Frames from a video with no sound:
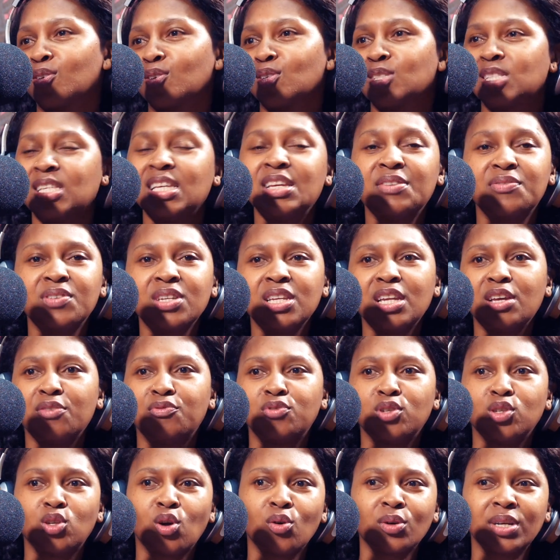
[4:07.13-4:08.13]
Because even
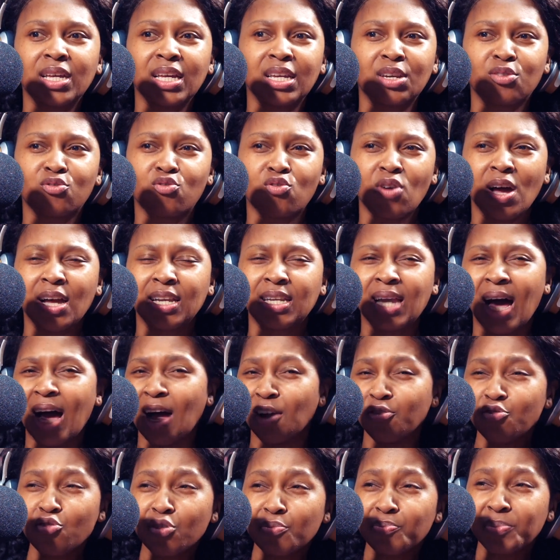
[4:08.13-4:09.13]
if you don't get it right
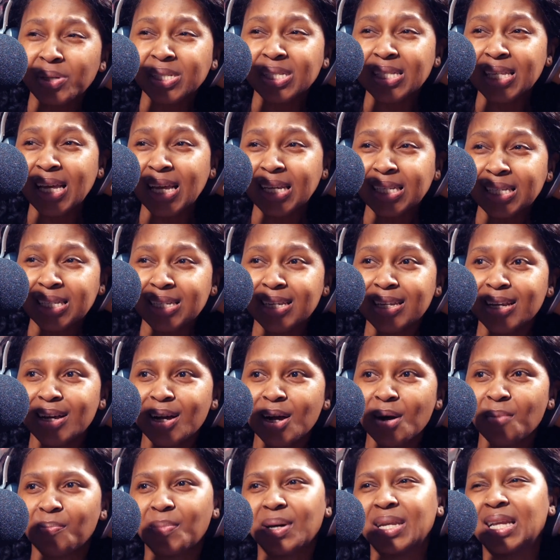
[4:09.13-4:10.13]
100%,
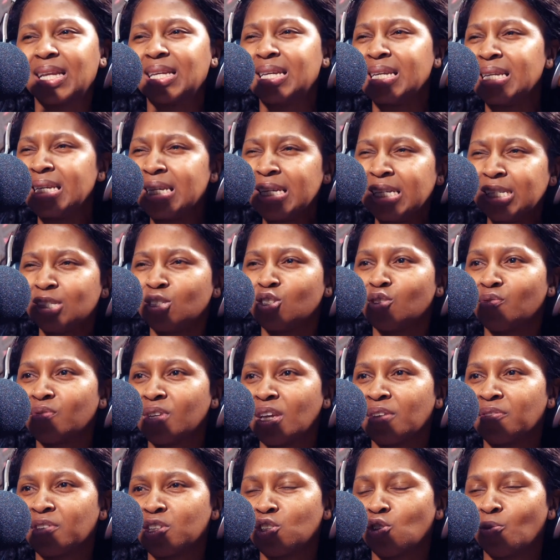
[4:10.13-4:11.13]
but at least you've
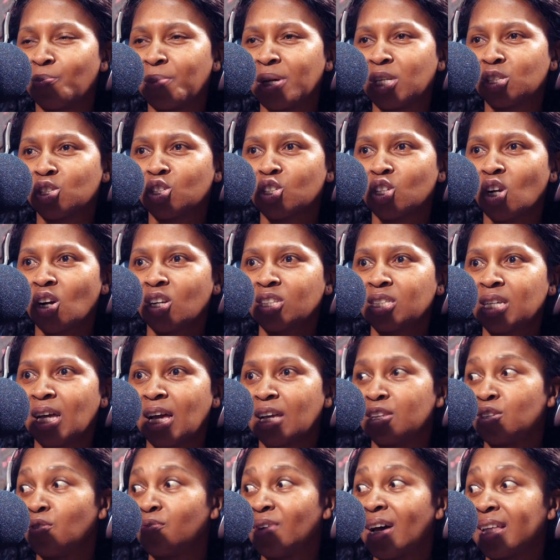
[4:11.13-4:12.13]
given your best shot
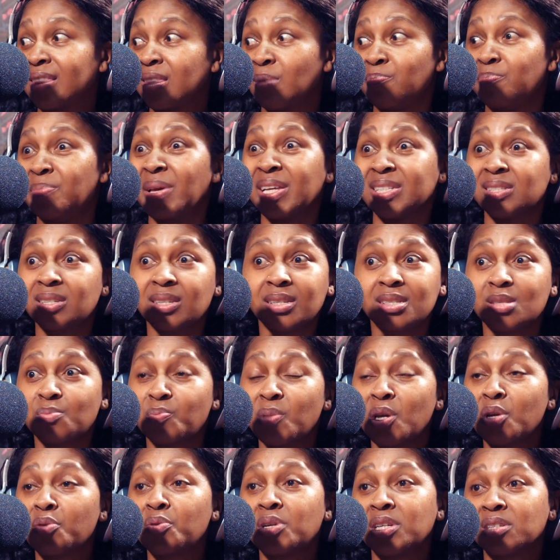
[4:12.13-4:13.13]
and you've had the best
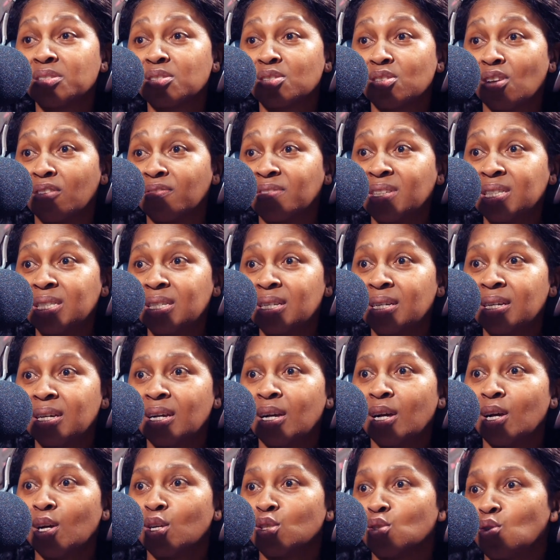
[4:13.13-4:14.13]
experience of it.
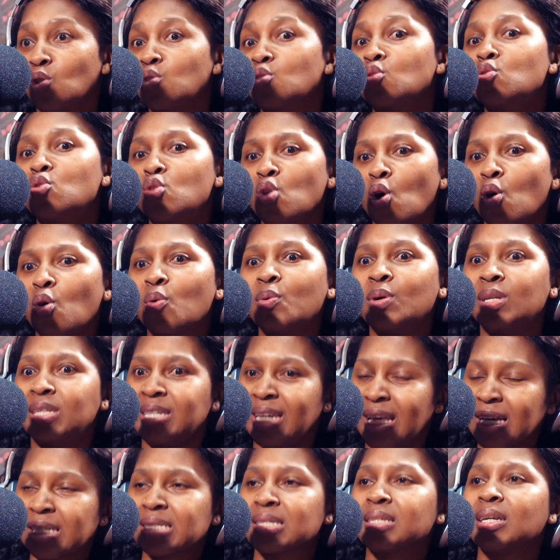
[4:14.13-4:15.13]
So
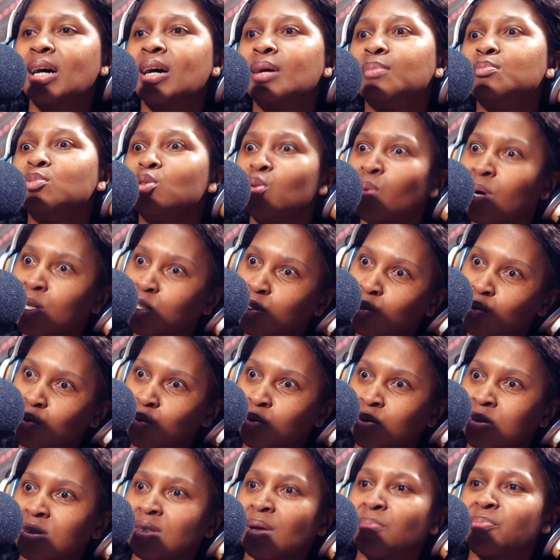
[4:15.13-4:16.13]
next time, do I
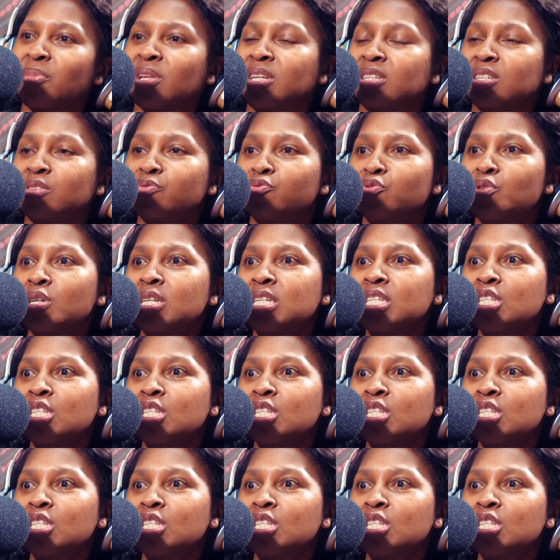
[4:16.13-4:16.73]
do something different?